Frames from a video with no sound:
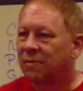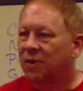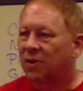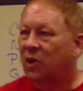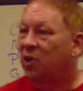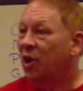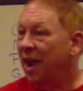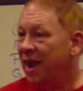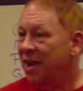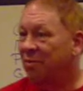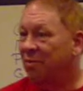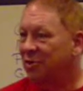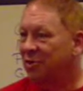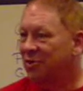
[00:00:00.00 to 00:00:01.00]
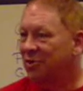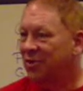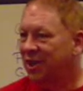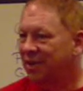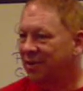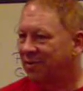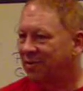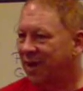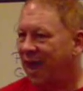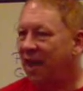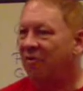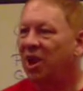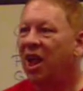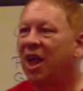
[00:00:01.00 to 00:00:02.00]
There are animals that have
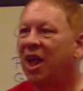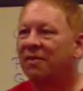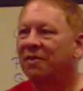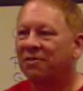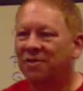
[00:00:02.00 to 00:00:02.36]
a lot of